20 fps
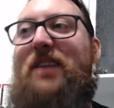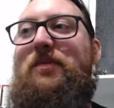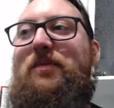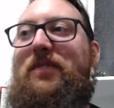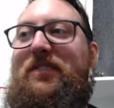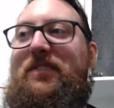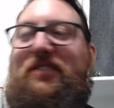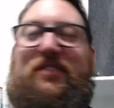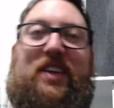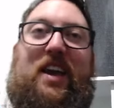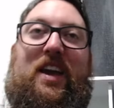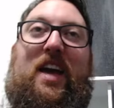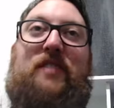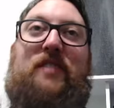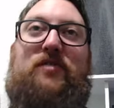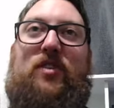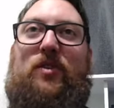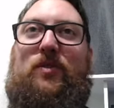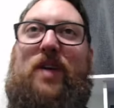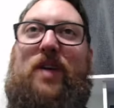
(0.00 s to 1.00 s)
They have
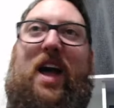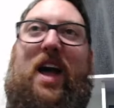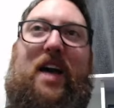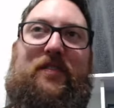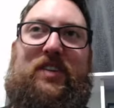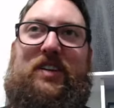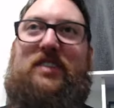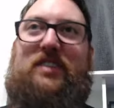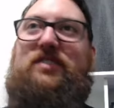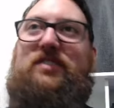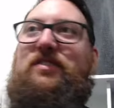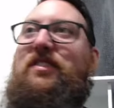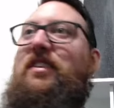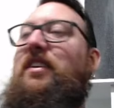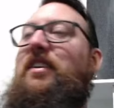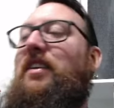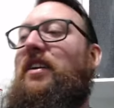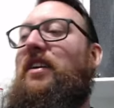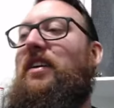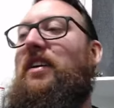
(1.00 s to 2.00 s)
no Havocs.
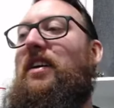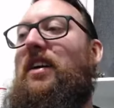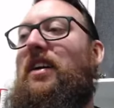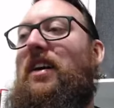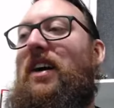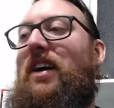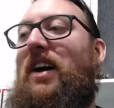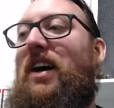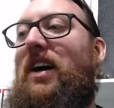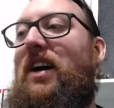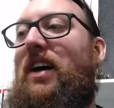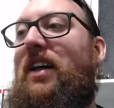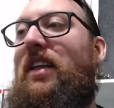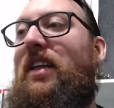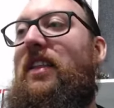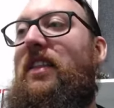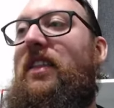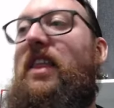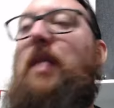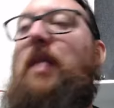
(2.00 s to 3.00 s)

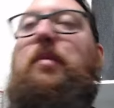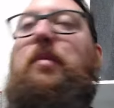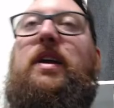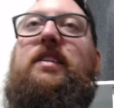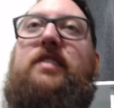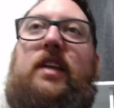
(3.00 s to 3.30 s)
That being said,